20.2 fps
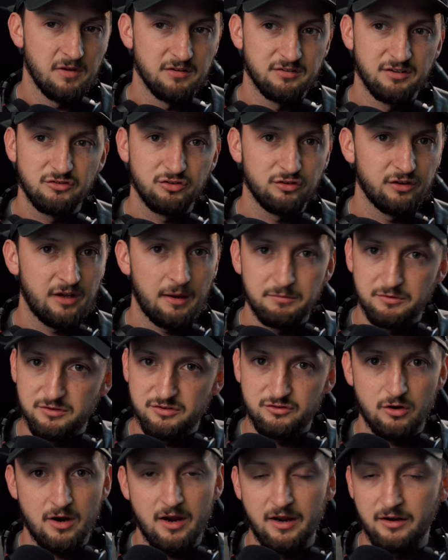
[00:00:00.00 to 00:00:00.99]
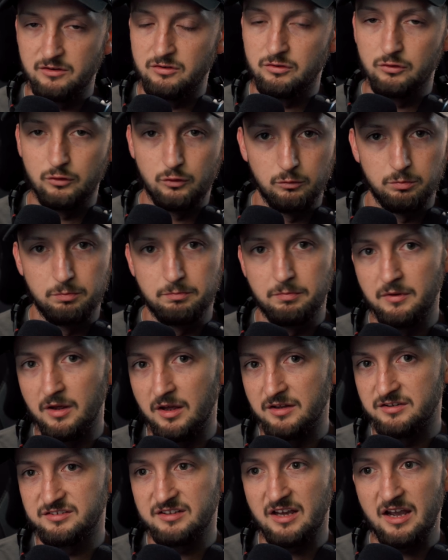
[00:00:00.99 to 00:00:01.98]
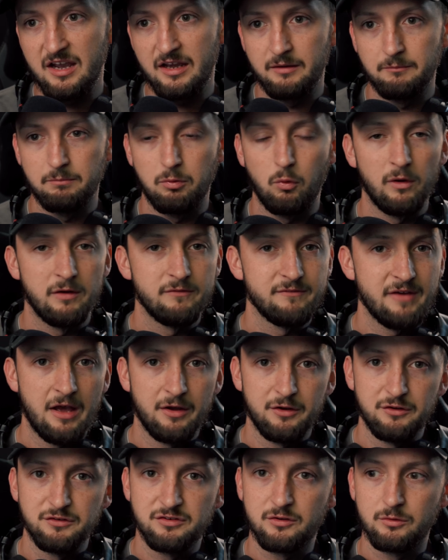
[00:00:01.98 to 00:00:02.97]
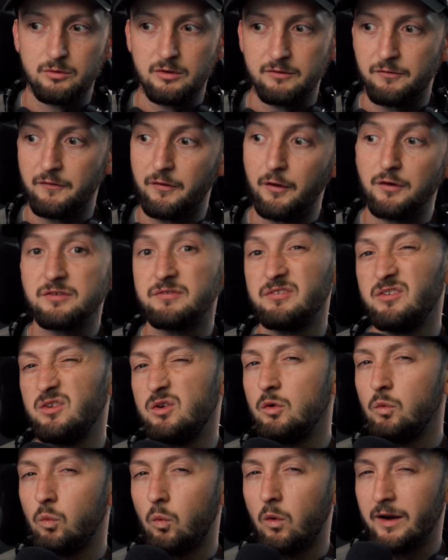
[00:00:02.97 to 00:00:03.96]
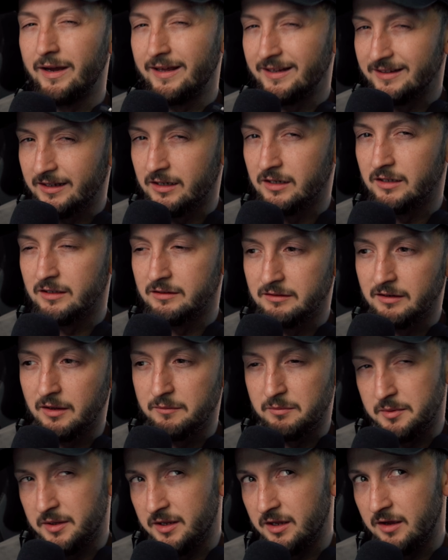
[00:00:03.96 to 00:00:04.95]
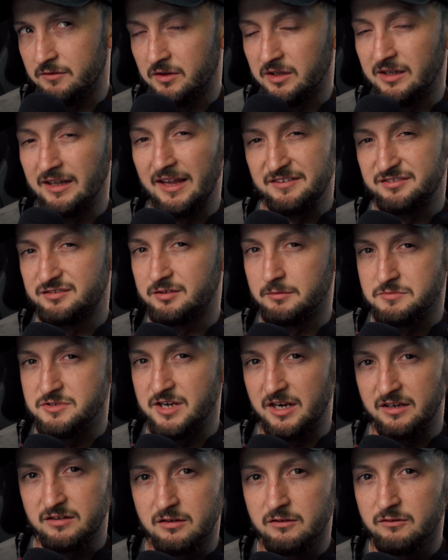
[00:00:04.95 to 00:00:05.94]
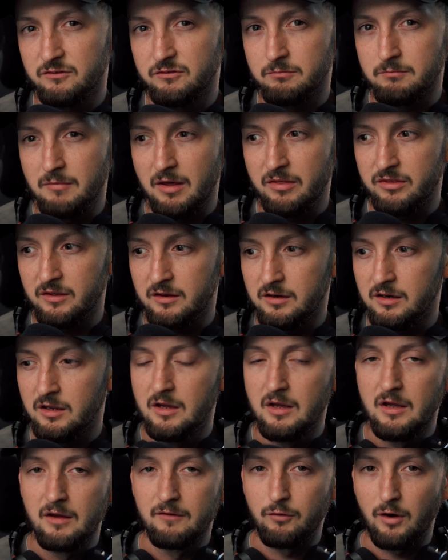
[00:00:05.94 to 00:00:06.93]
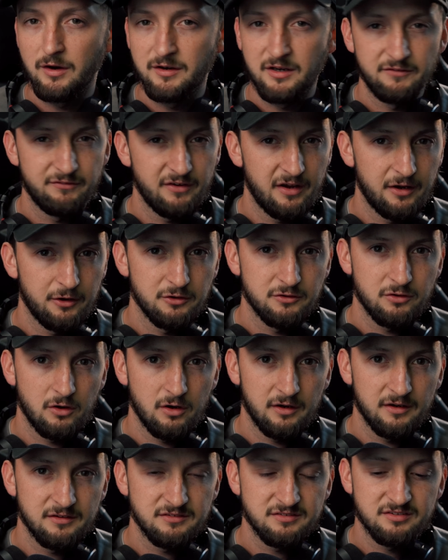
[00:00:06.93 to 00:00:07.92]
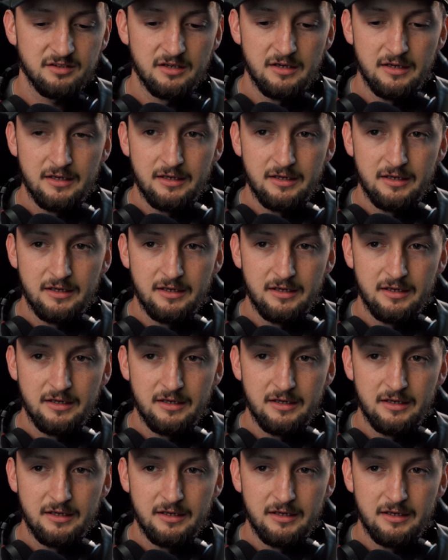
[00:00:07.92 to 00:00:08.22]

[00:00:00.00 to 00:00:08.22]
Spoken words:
Essentially, I'm just trying to assign point values to it for those of you who want a bit of a less subjective method for identifying your targets.